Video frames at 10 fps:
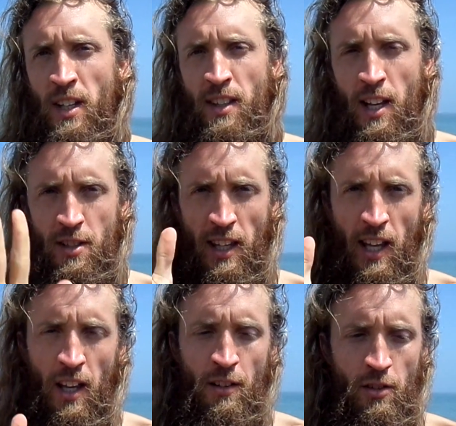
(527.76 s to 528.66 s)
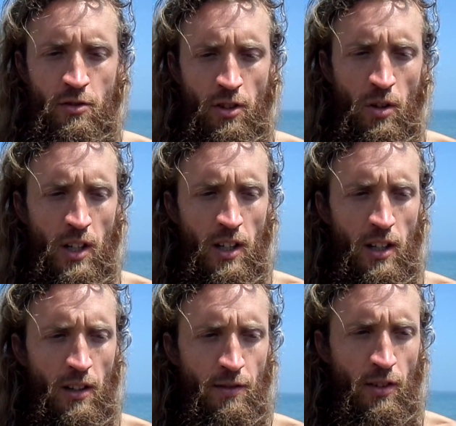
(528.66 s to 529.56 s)
and thanks again
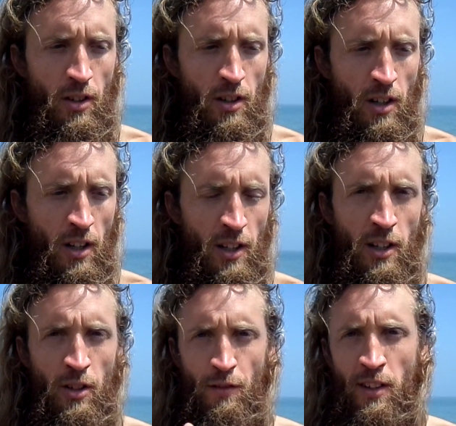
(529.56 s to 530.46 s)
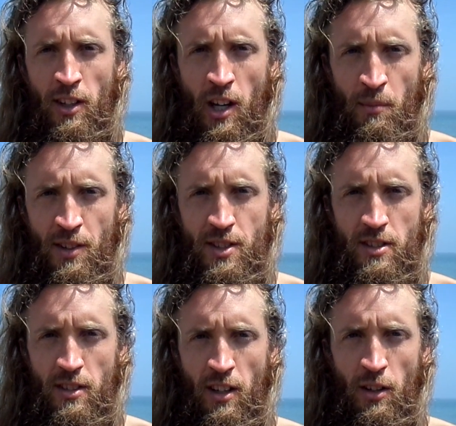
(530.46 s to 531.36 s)
truly for all your loving
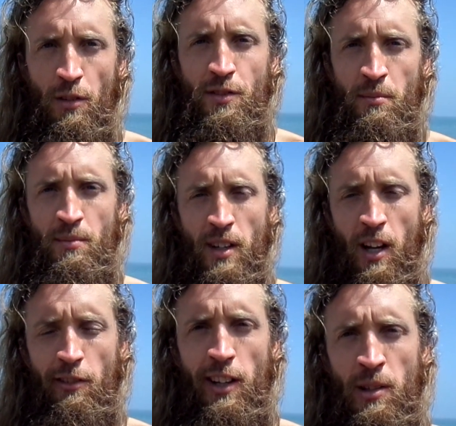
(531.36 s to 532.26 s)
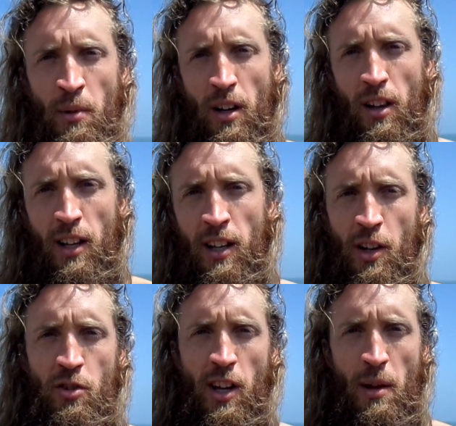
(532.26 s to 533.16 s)
comments. I love them and I read them all, and
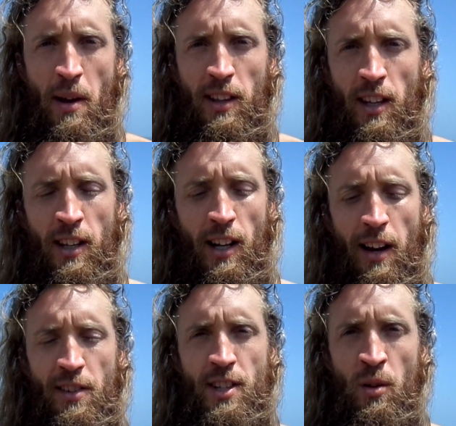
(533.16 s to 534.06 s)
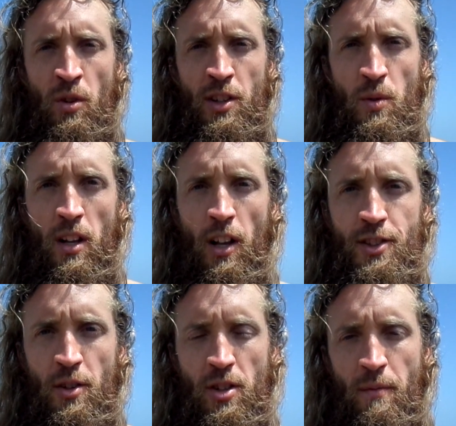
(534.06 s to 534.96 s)
I try to get back to nearly every single one as well
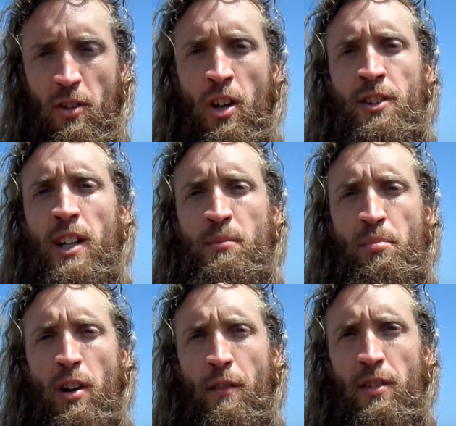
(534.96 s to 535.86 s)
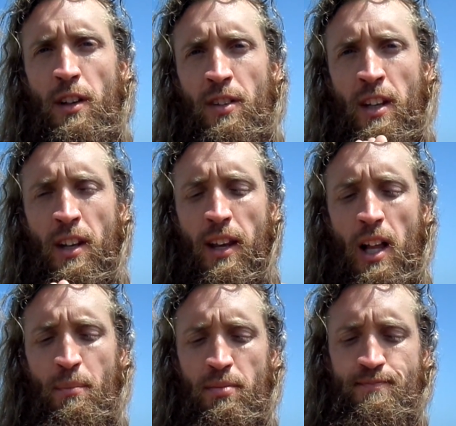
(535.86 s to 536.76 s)
also. So contact me privately if you need any
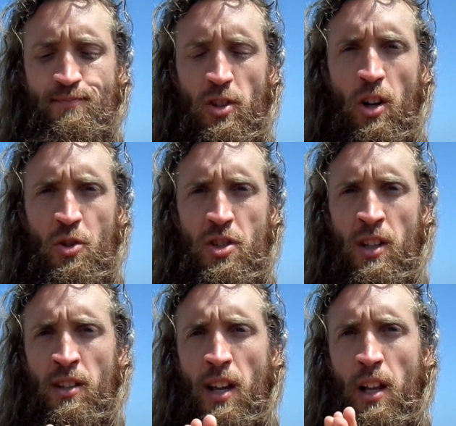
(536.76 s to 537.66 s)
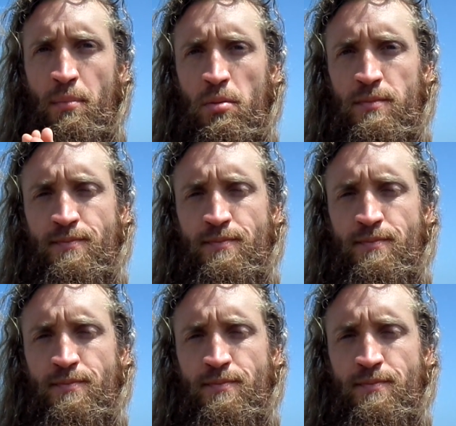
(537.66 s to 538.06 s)
help, coaching, help,